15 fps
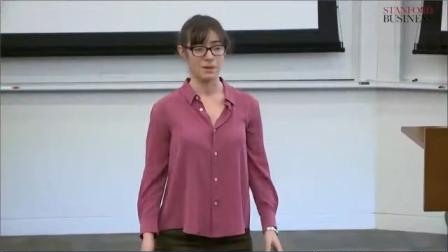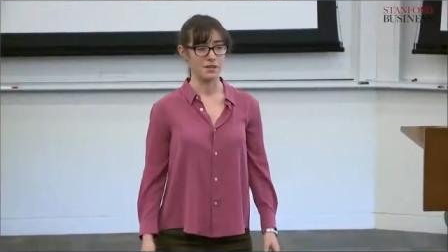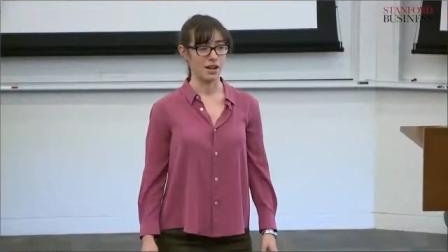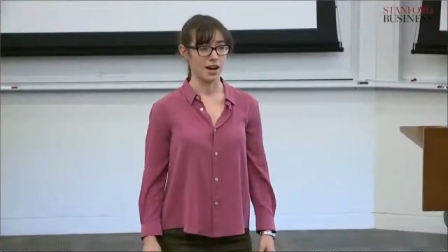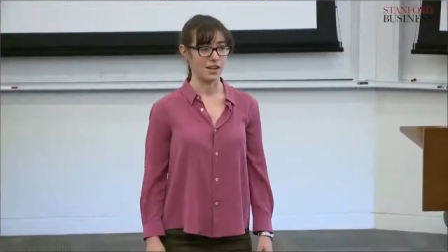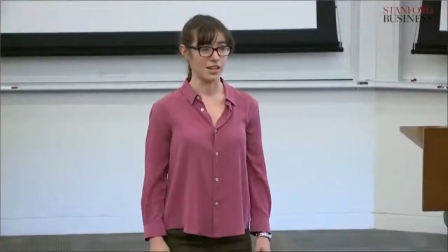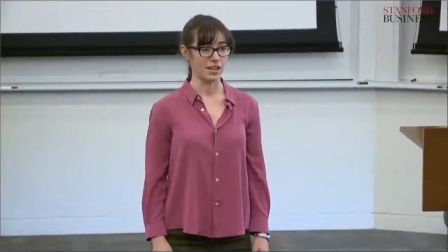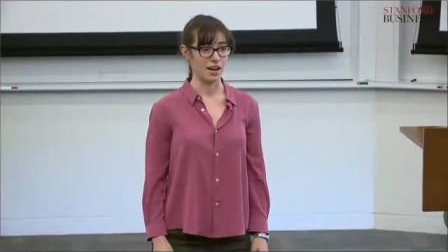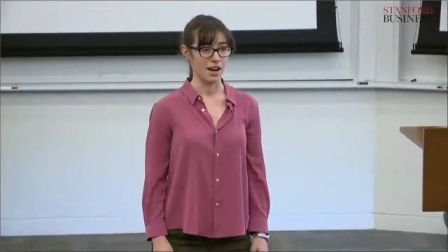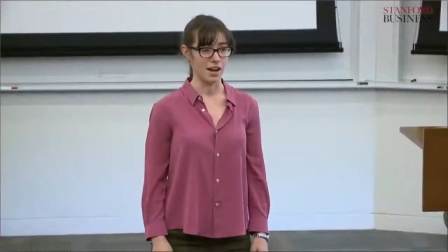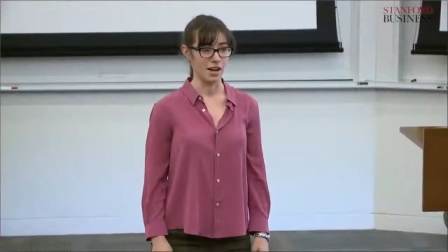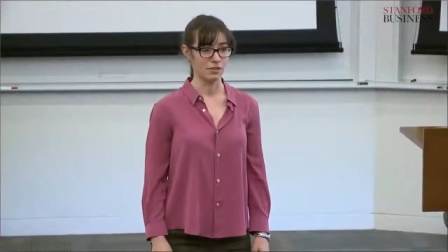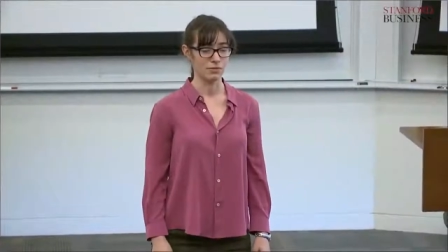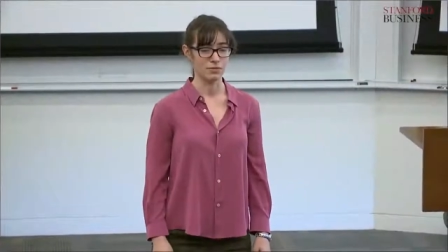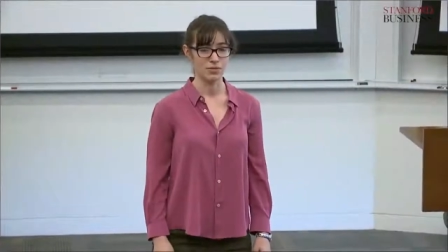and nodding
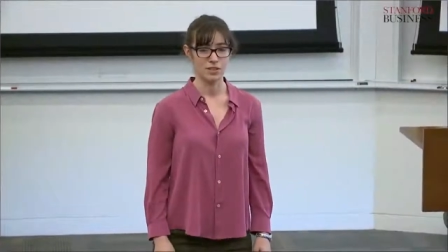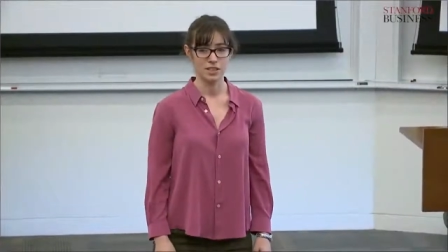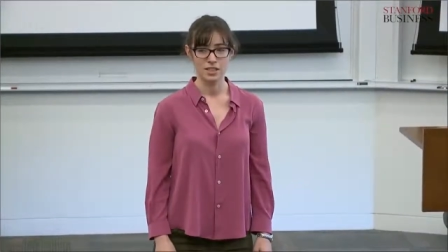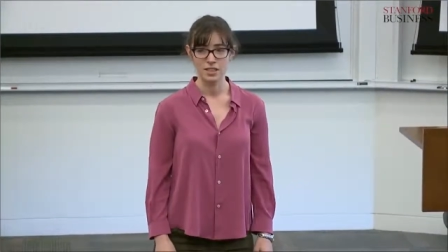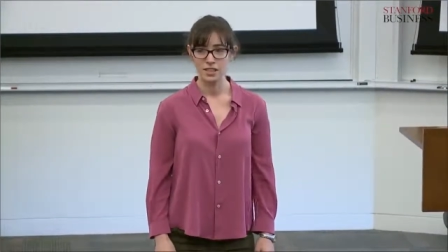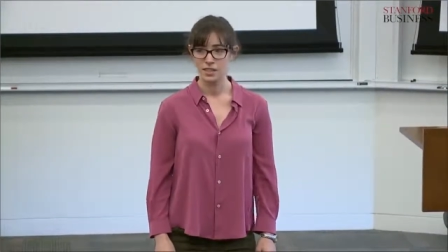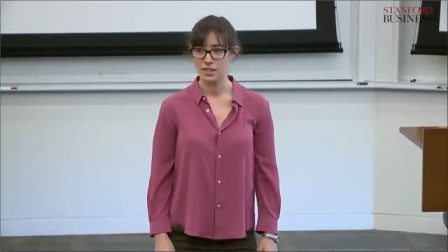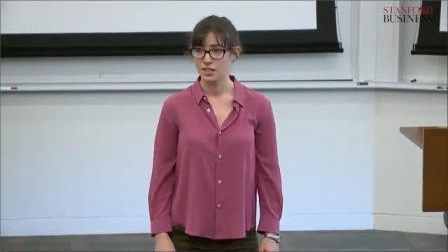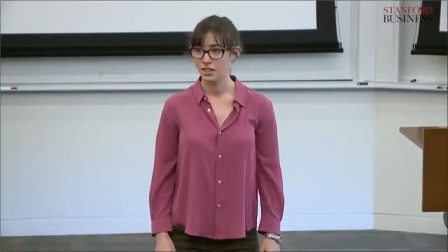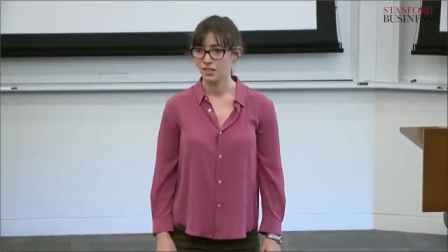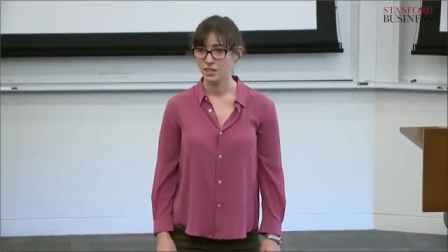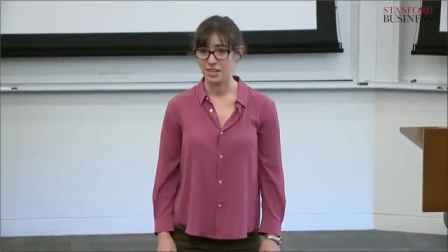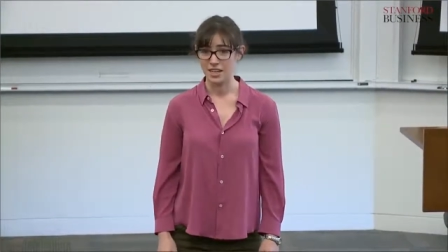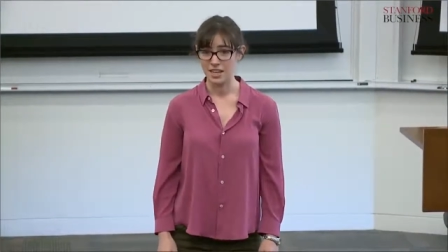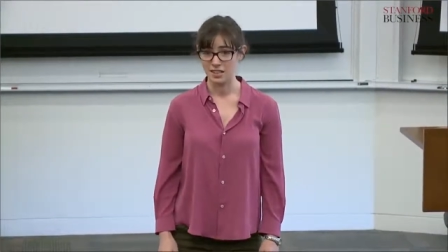off,
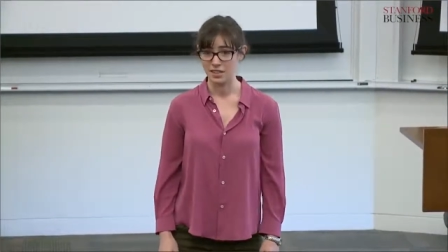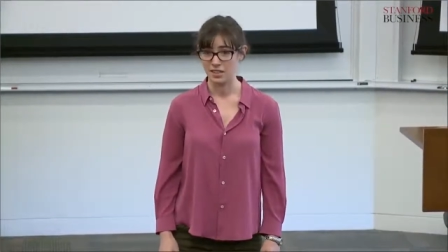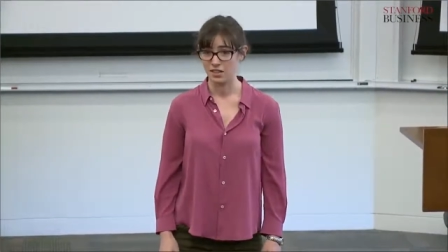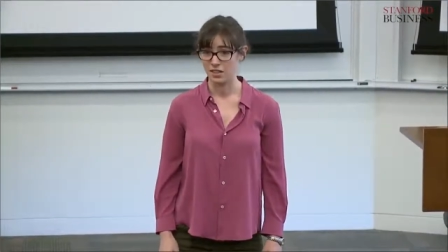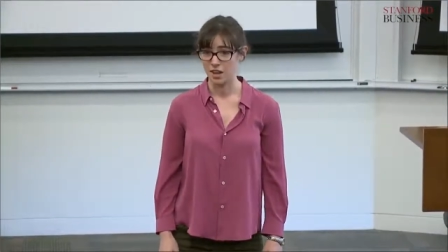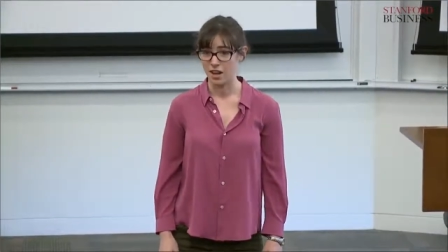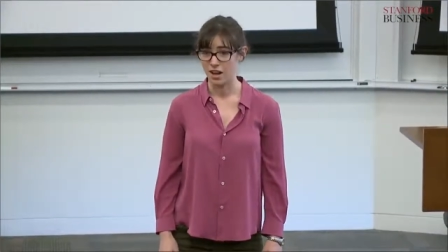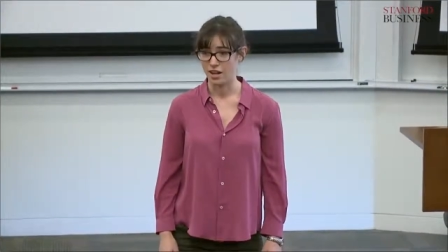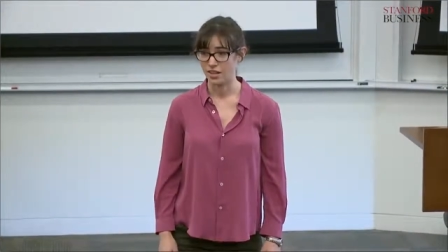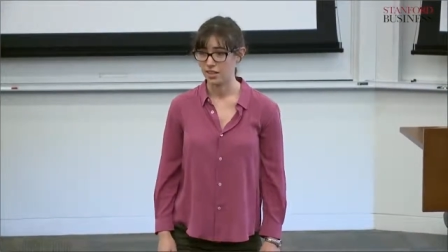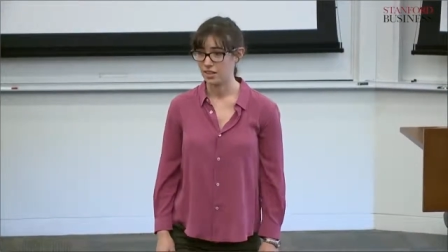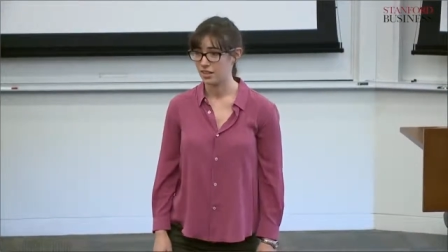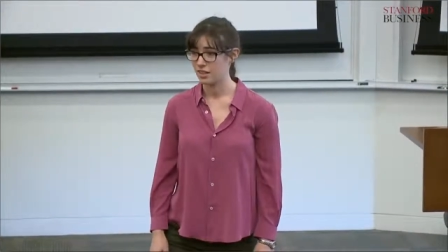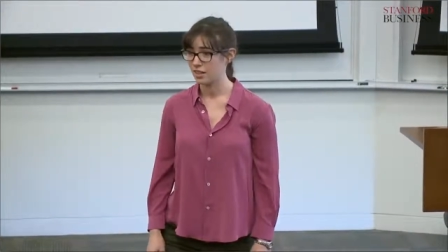looking at the clock,